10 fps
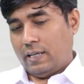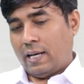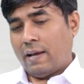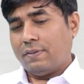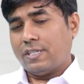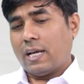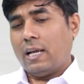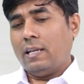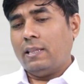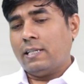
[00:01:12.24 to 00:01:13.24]

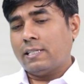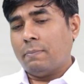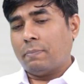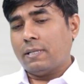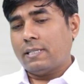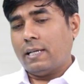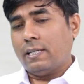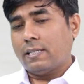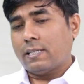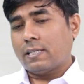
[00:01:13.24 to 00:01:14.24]
Lifestyle in a simple
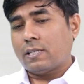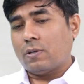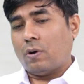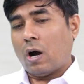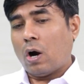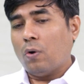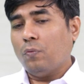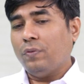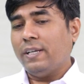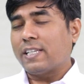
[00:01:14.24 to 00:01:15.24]
sense, how
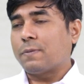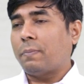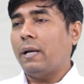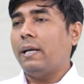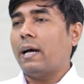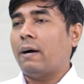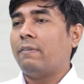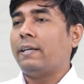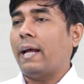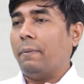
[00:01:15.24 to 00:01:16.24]
we spend
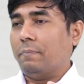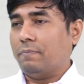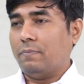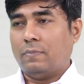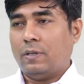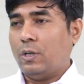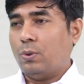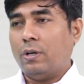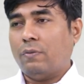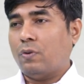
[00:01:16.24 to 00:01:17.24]
our time,
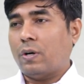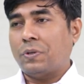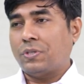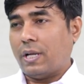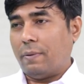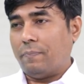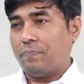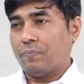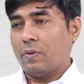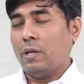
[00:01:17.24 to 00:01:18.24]
24 hours time.
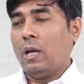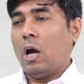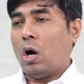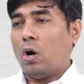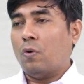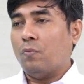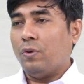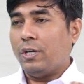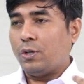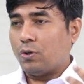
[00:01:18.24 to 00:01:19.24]
How
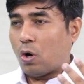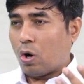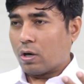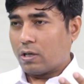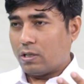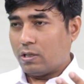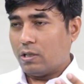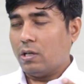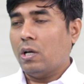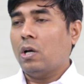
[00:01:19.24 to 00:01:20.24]
we talk,
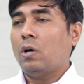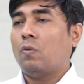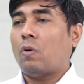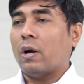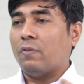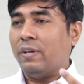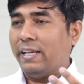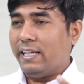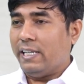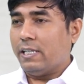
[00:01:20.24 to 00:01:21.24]
what we
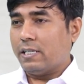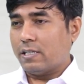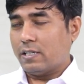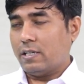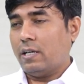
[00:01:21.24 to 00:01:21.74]
eat,